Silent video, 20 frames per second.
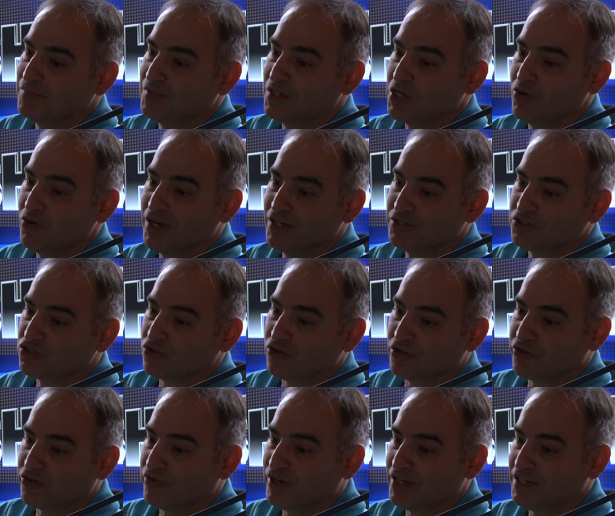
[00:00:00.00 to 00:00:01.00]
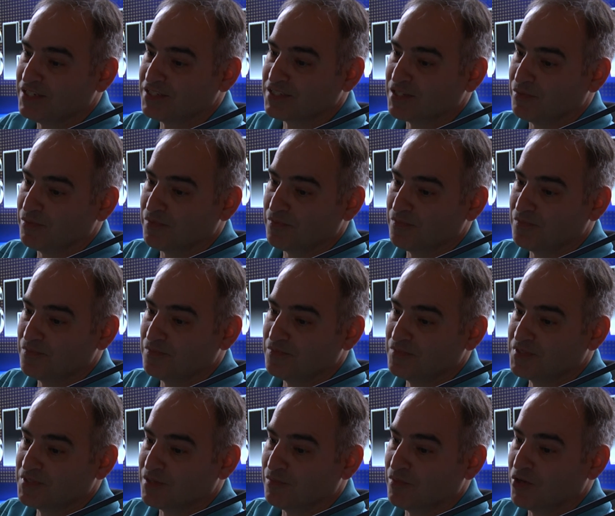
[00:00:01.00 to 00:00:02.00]
Go out and start creating some
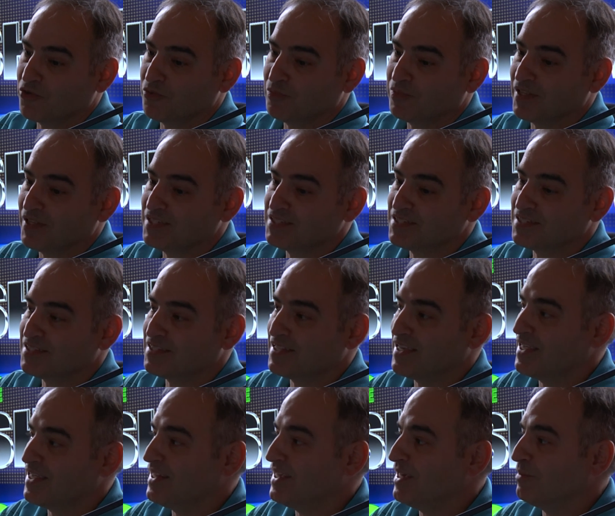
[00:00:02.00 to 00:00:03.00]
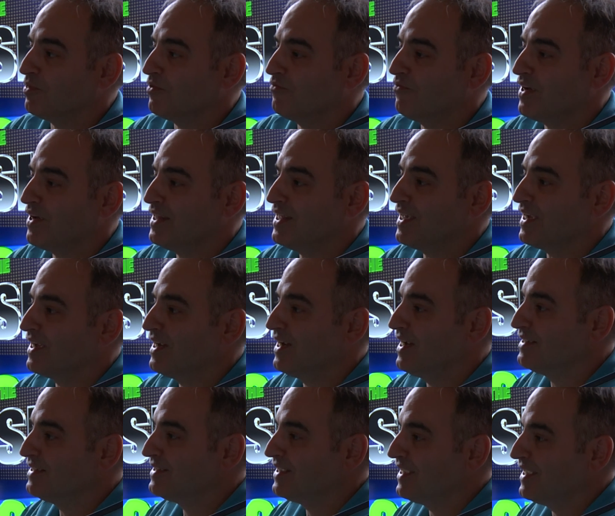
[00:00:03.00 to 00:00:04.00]
other places and amplify that
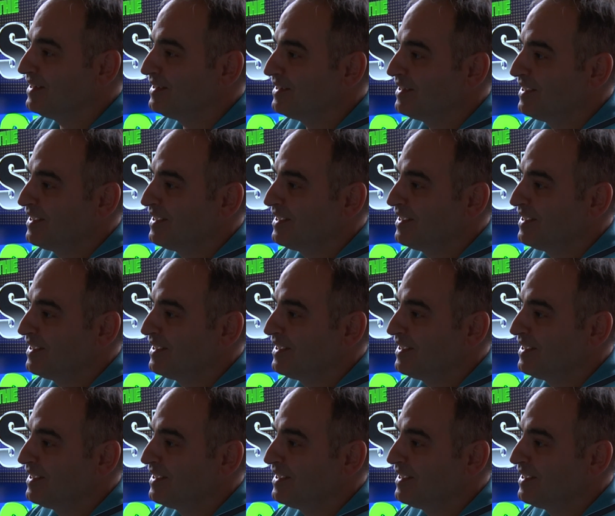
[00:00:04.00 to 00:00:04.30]
content.